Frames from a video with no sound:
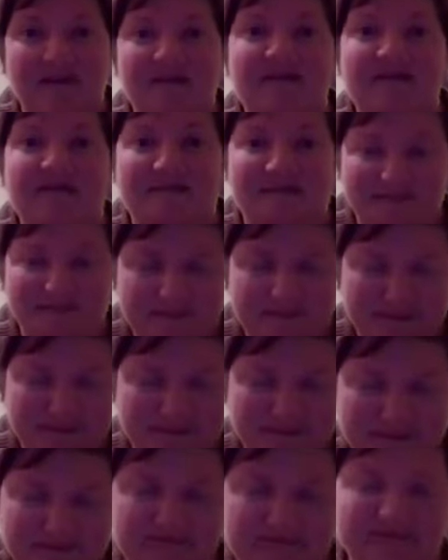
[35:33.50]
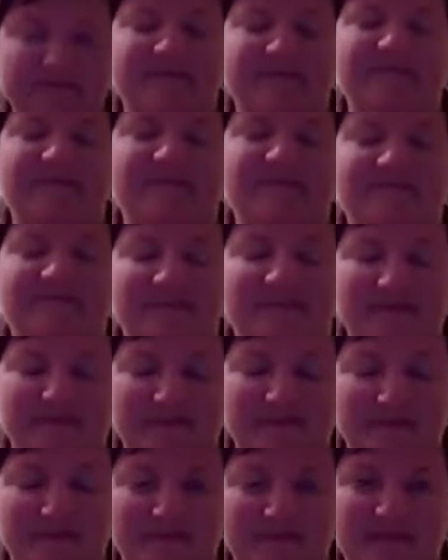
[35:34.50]

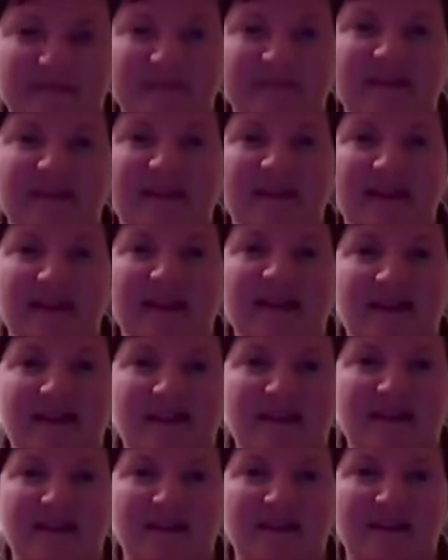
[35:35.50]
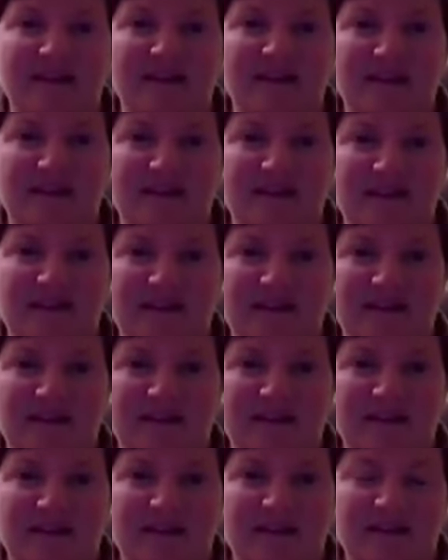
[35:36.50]

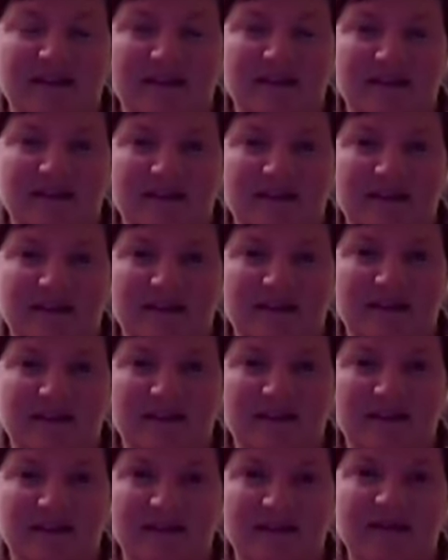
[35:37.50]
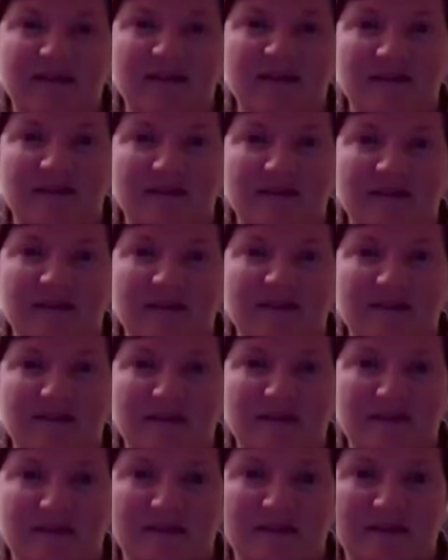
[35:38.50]

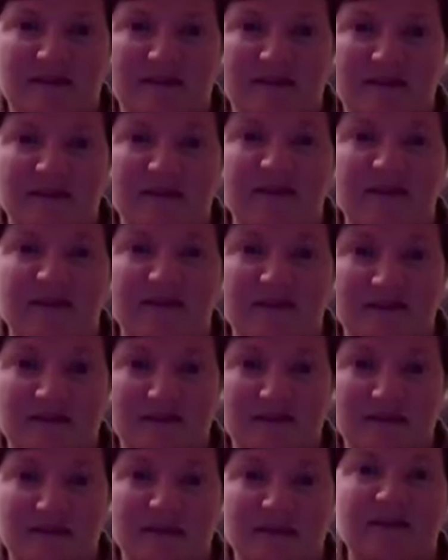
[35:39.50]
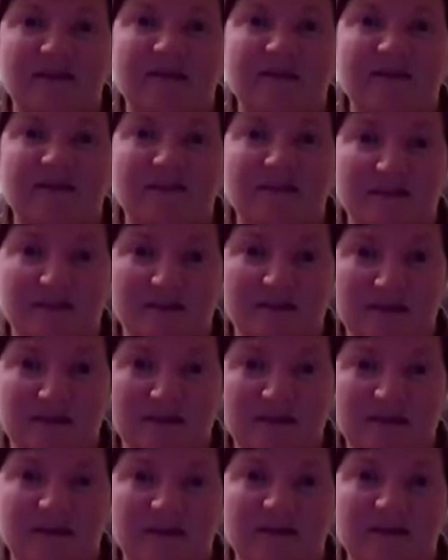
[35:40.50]
(not speaking)